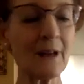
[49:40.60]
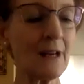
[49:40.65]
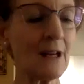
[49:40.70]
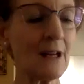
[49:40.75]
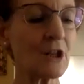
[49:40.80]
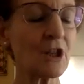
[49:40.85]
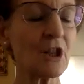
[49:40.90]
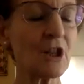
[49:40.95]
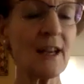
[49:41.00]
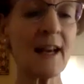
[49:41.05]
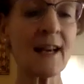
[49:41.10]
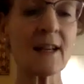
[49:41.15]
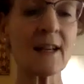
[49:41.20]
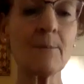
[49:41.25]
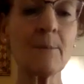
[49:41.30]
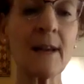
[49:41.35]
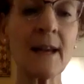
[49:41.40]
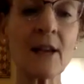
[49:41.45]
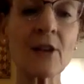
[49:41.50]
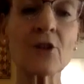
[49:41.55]
She had a
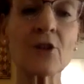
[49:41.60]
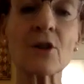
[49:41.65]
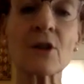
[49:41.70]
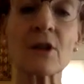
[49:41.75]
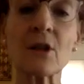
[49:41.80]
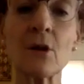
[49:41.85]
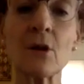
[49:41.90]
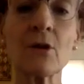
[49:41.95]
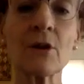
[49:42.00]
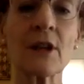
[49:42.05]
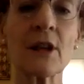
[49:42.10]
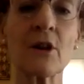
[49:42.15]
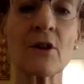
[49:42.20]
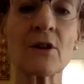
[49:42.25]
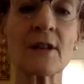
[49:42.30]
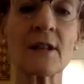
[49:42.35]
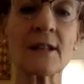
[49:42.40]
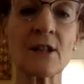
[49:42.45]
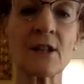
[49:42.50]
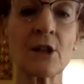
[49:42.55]
major
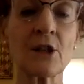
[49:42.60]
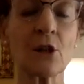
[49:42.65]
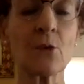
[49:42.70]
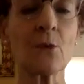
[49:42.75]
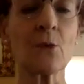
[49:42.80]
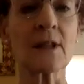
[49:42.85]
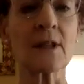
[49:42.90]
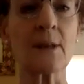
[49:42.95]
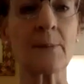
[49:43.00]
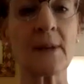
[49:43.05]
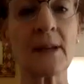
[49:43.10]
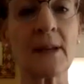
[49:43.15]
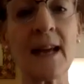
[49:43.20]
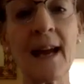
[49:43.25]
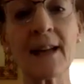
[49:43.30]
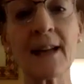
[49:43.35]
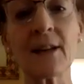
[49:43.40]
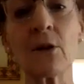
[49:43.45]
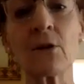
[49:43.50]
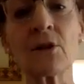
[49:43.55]
scoliosis. She was a
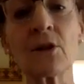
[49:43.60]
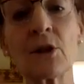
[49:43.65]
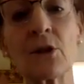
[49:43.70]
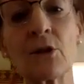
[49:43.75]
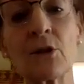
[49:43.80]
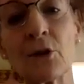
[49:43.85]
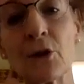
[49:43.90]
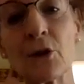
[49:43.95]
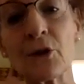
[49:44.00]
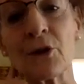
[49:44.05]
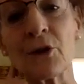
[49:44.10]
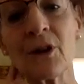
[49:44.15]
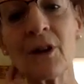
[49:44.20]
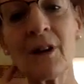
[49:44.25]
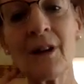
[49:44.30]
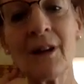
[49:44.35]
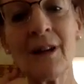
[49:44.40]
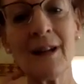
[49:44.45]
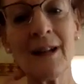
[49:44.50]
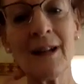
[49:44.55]
piano tuner,
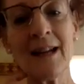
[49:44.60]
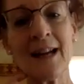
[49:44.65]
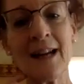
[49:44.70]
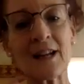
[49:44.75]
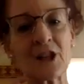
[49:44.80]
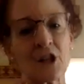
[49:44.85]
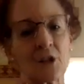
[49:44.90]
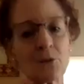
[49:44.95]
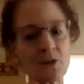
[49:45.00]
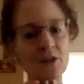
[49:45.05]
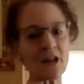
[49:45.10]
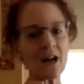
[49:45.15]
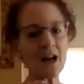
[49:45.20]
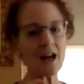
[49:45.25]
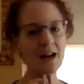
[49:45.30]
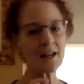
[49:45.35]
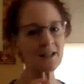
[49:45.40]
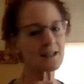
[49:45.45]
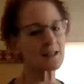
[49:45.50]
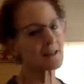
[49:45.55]
and she was
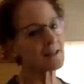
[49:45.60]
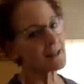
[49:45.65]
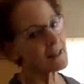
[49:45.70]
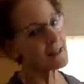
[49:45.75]
constantly